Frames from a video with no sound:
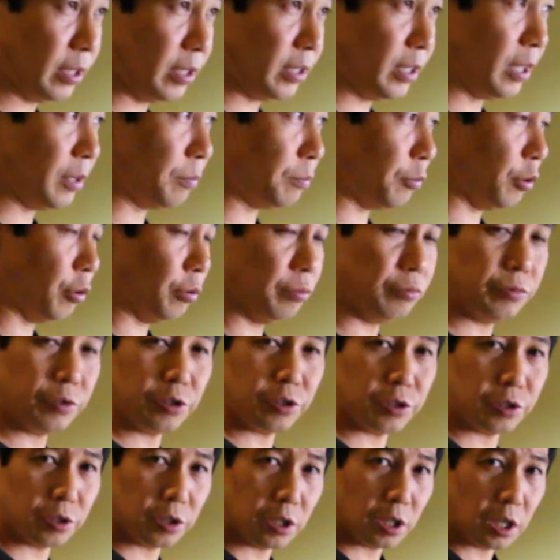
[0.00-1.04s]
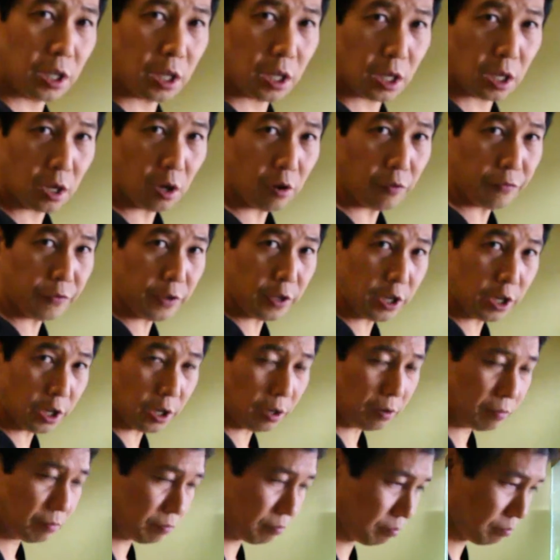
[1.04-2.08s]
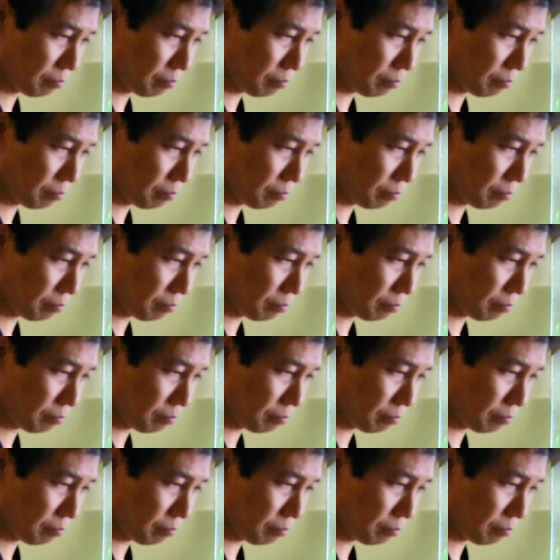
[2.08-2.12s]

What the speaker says: the sit bones over here.